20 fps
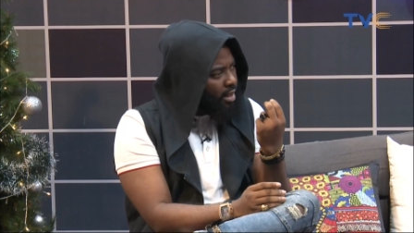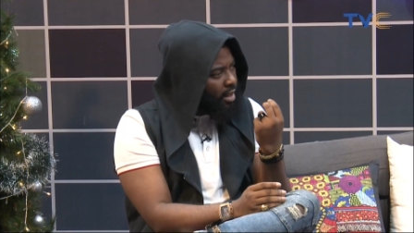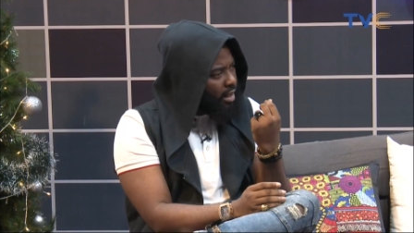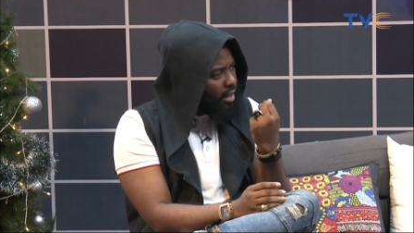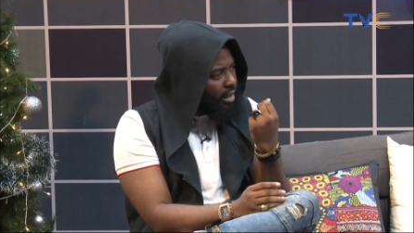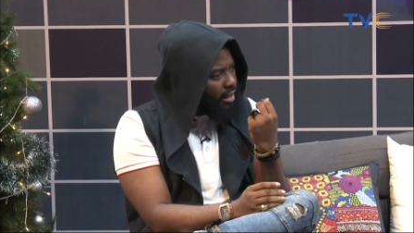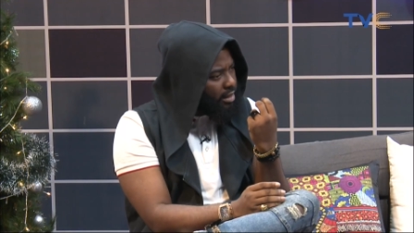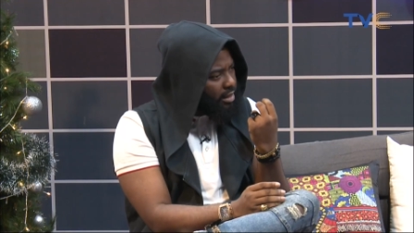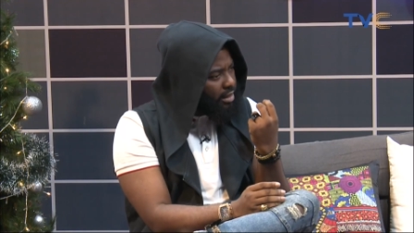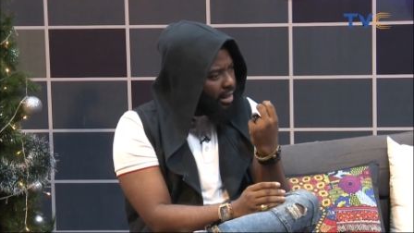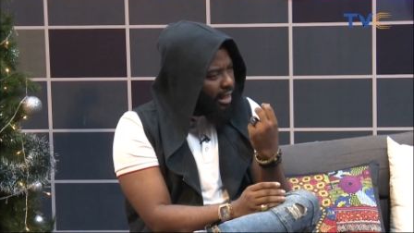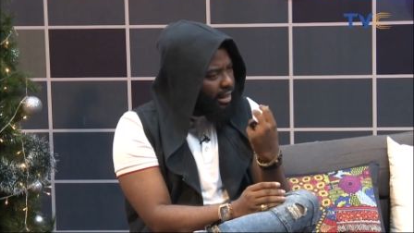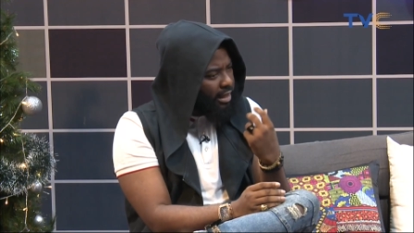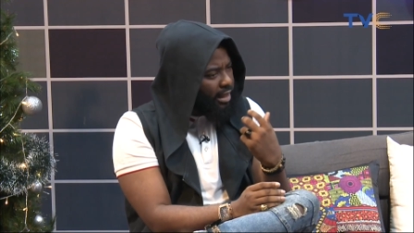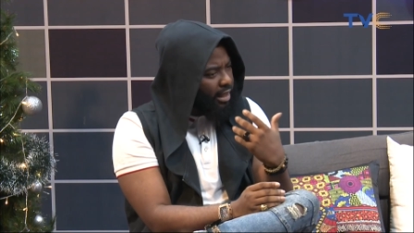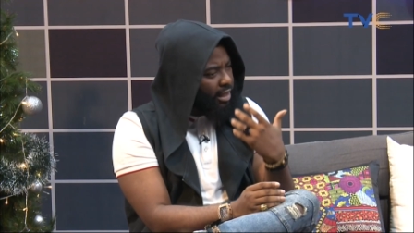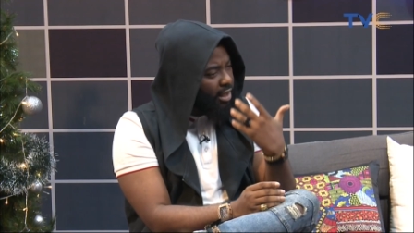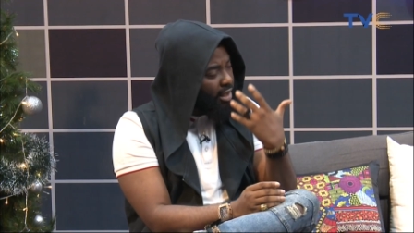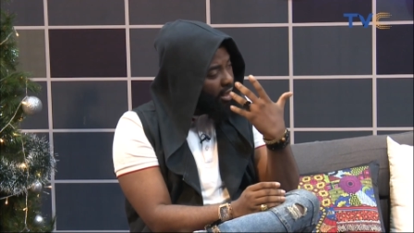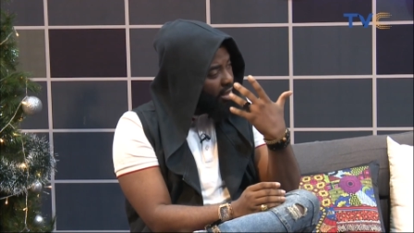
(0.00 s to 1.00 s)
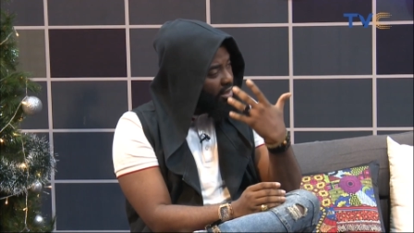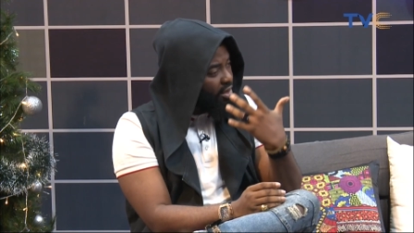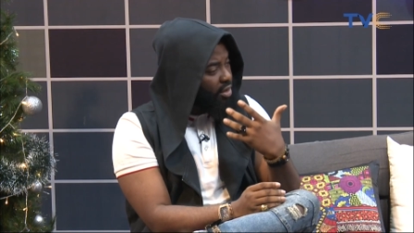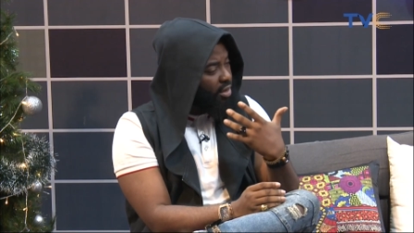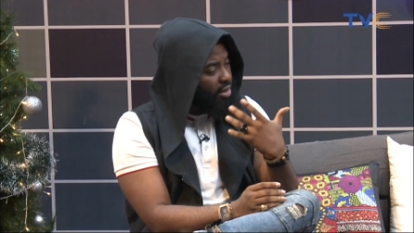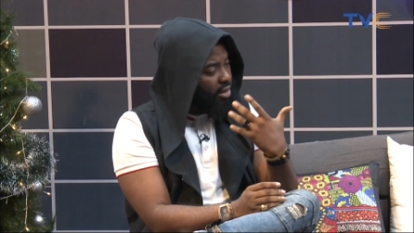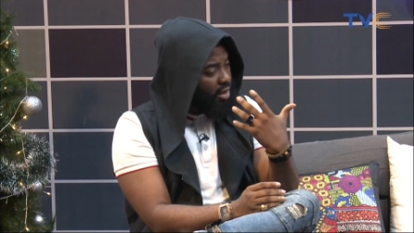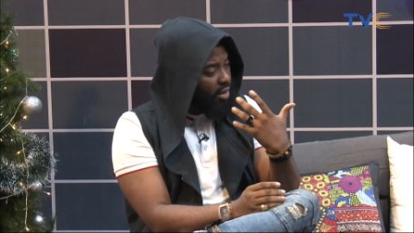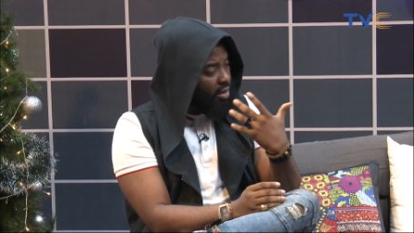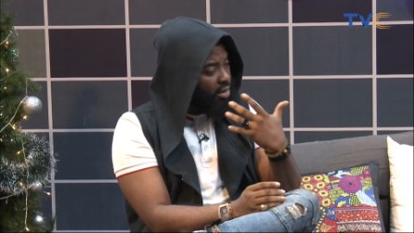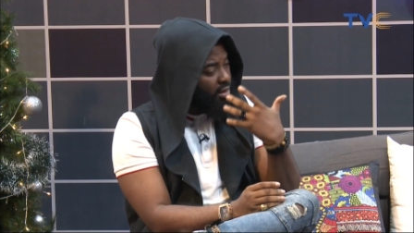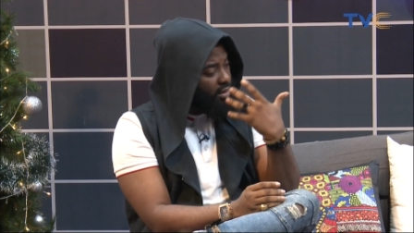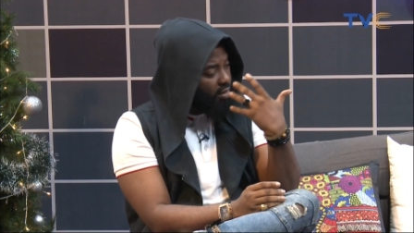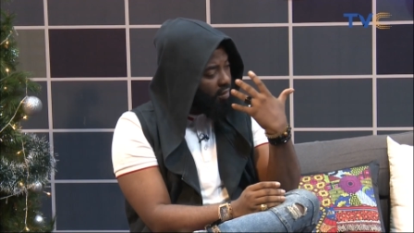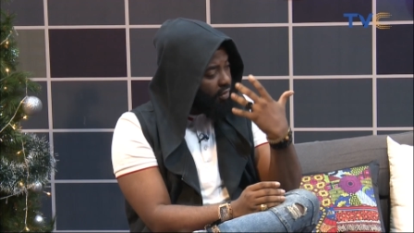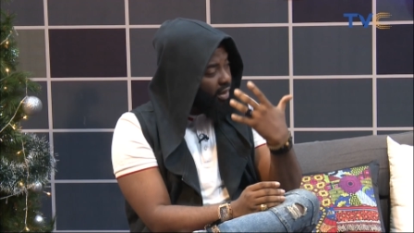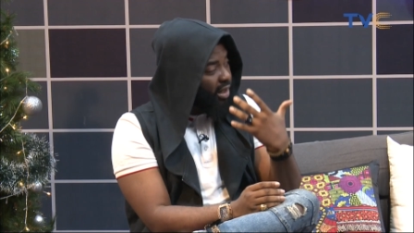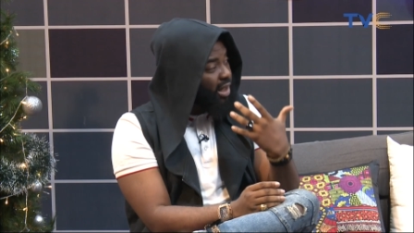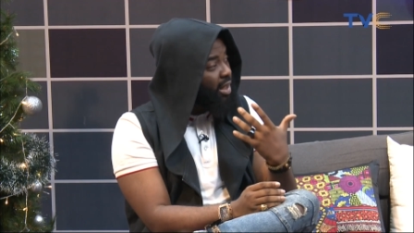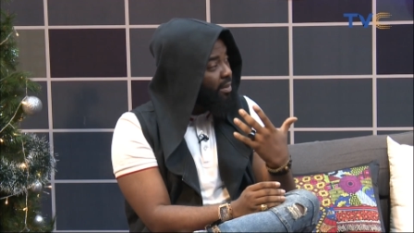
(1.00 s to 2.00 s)
Yeah. It's and, and, she got
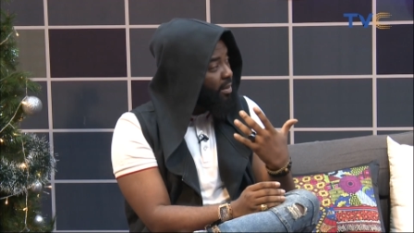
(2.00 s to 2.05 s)
great